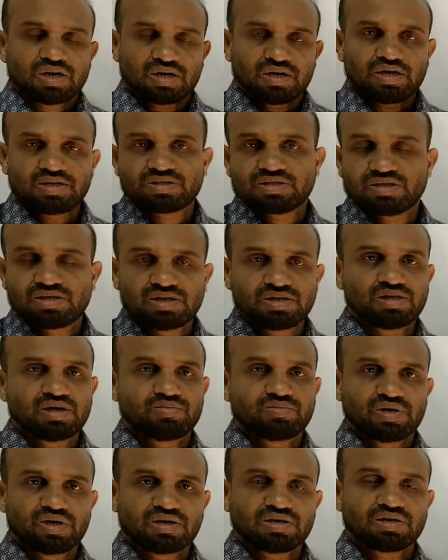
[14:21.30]
Let's see
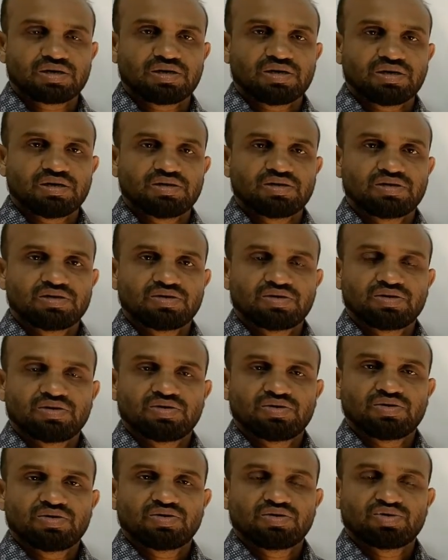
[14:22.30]
the matter
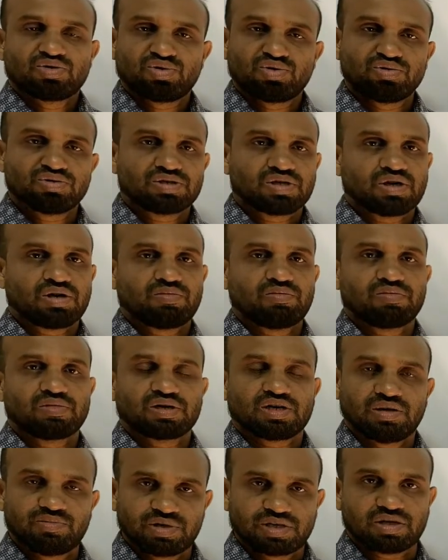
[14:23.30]
through
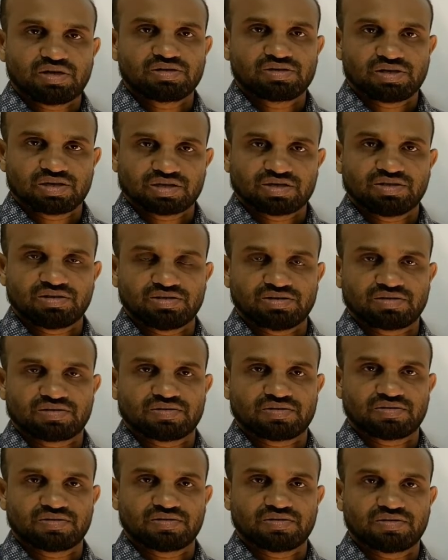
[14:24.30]
some chemical
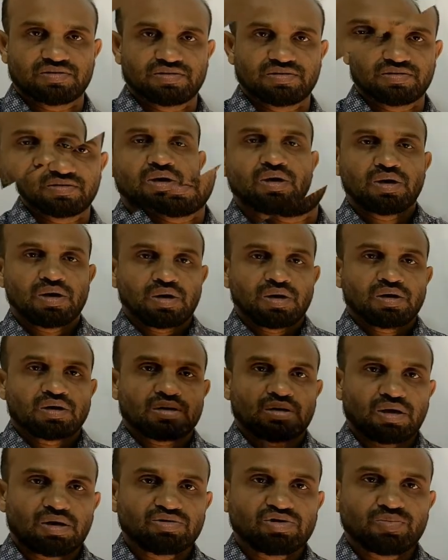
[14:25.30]
reactions.
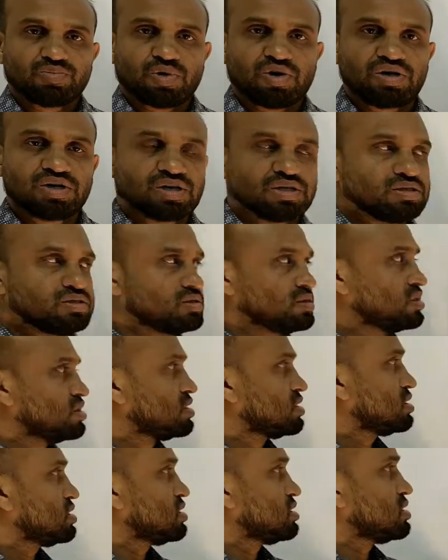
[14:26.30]
Now the point is
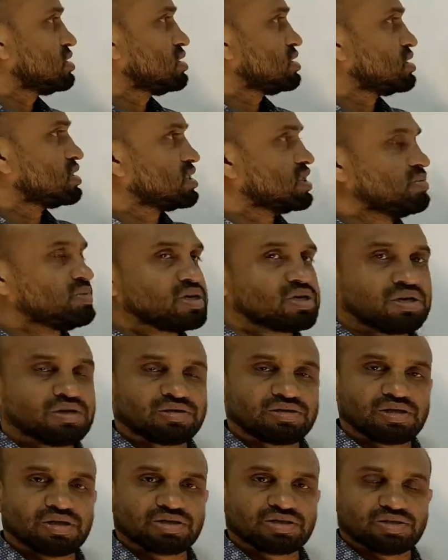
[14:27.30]
chemical
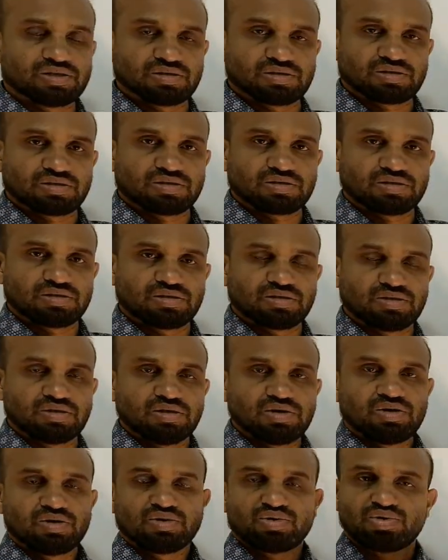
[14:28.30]
reactions
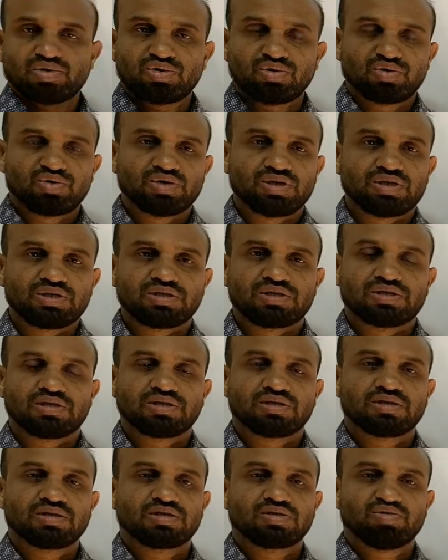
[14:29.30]
through which
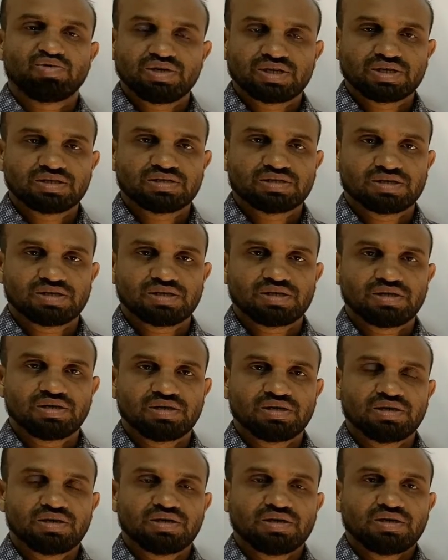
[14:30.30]
we can
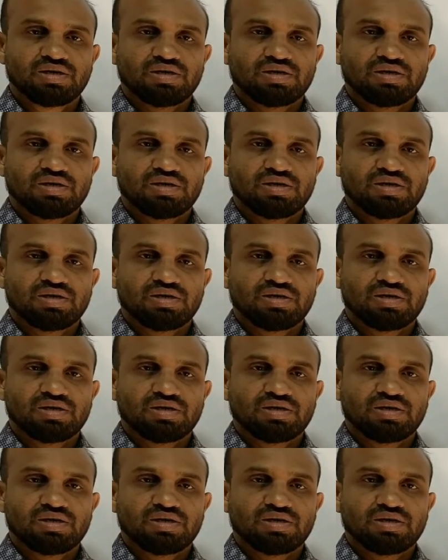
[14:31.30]
see